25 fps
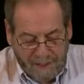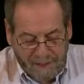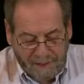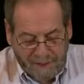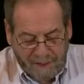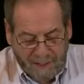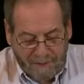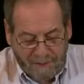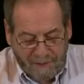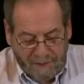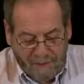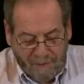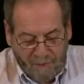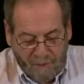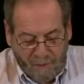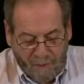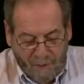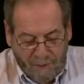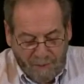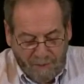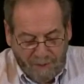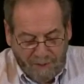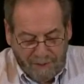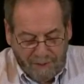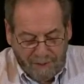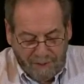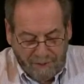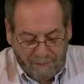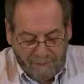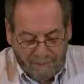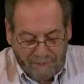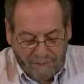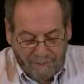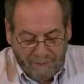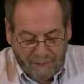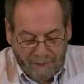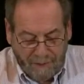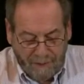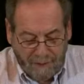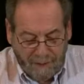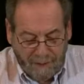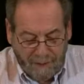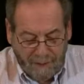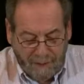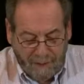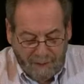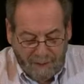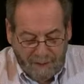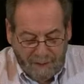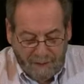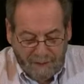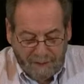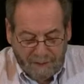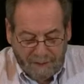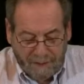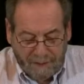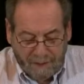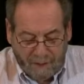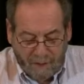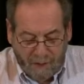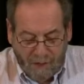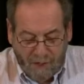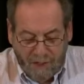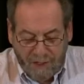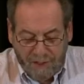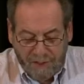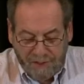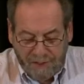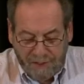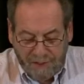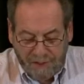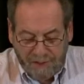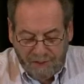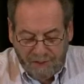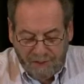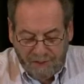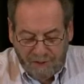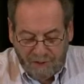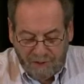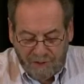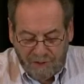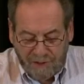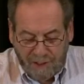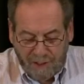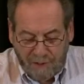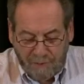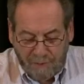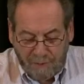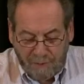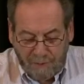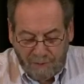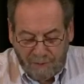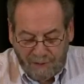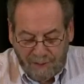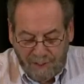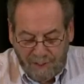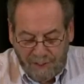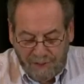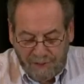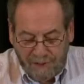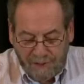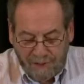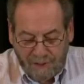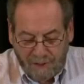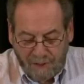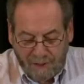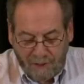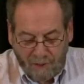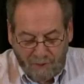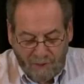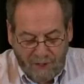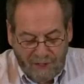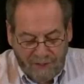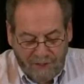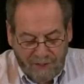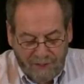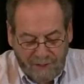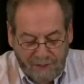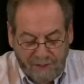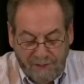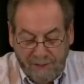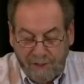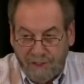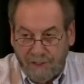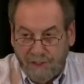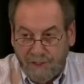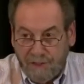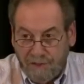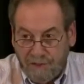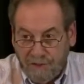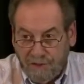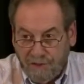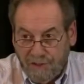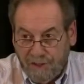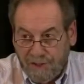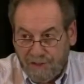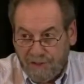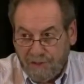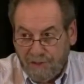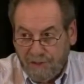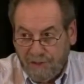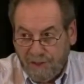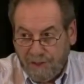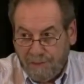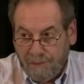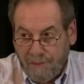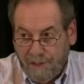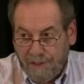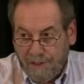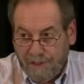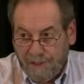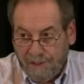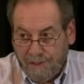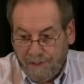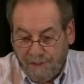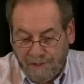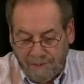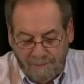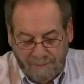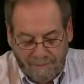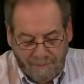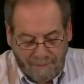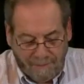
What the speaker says: $74 million, the cost that's associated with police, corrections, and the judicial expenses.